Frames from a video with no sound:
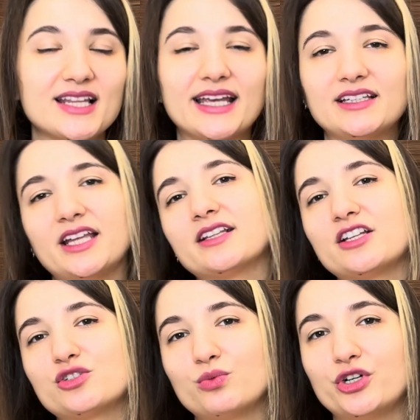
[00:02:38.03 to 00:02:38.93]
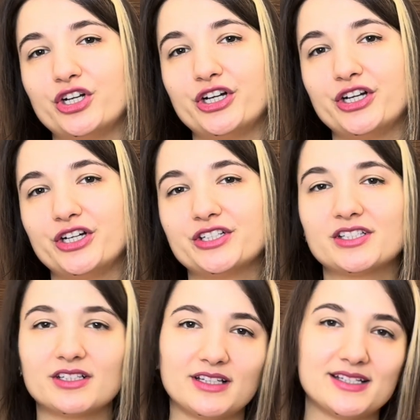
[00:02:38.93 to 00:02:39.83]
like in English
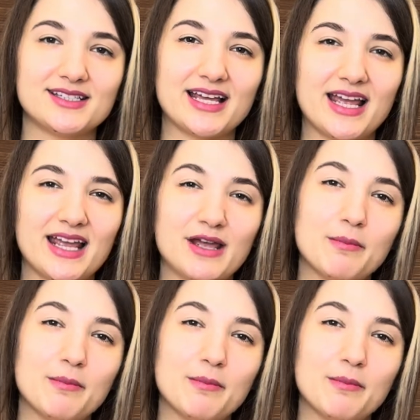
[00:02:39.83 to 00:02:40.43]
words, let's say